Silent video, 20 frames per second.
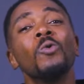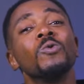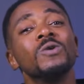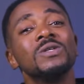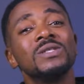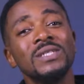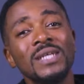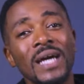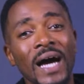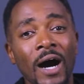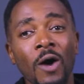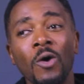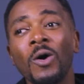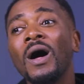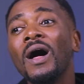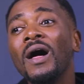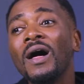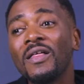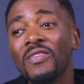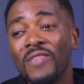We'll see
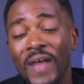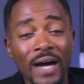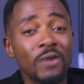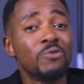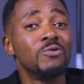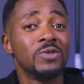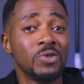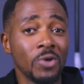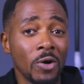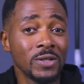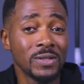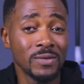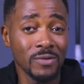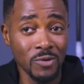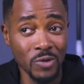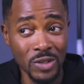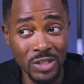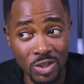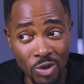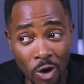how that
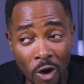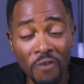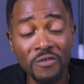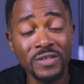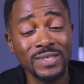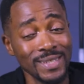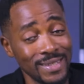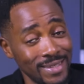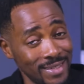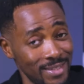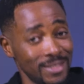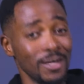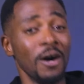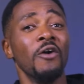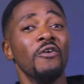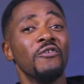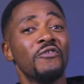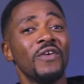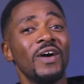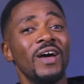resolves
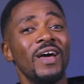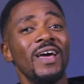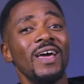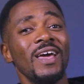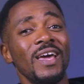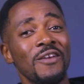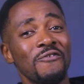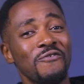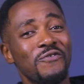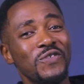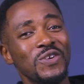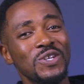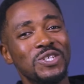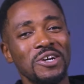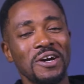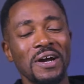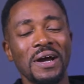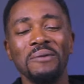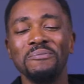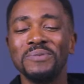itself in
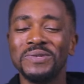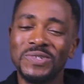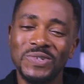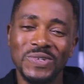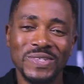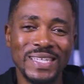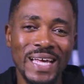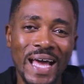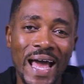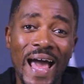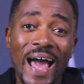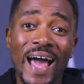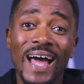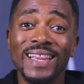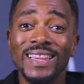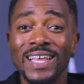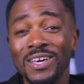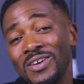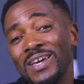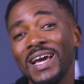future episodes.
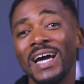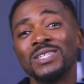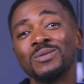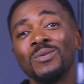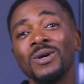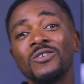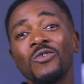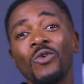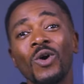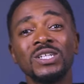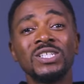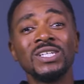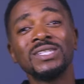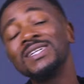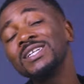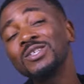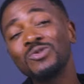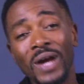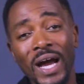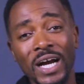Thank you guys so much for watching
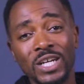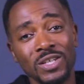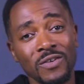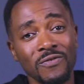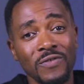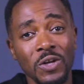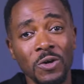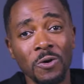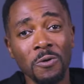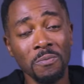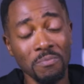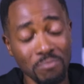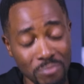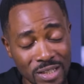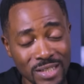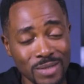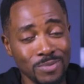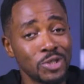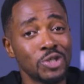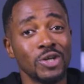this reaction video.
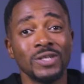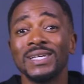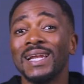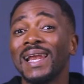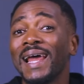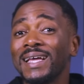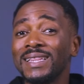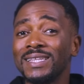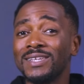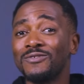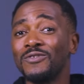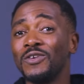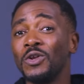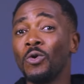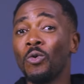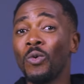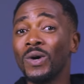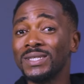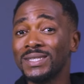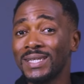Please be sure to like this
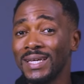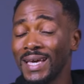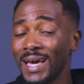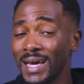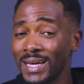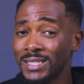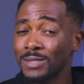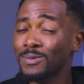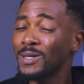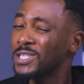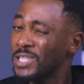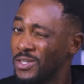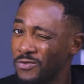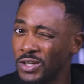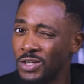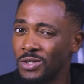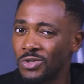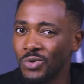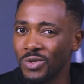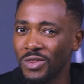video once again, especially if
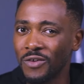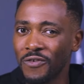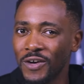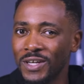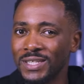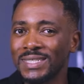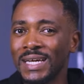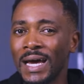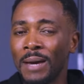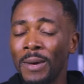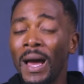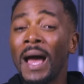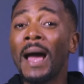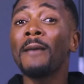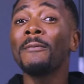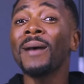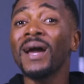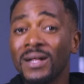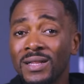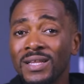you didn't do it the first time,
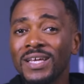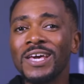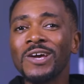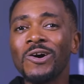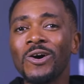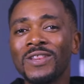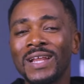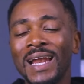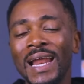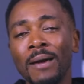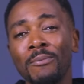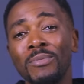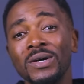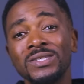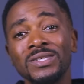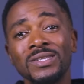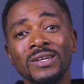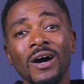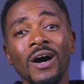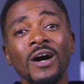by clicking on the like
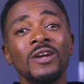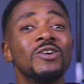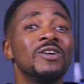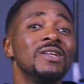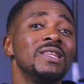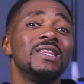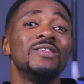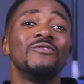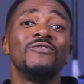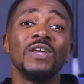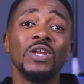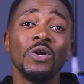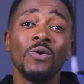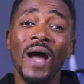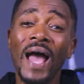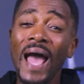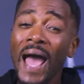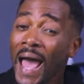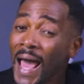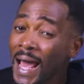button underneath the video,
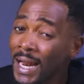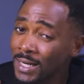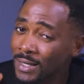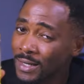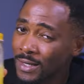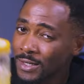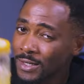and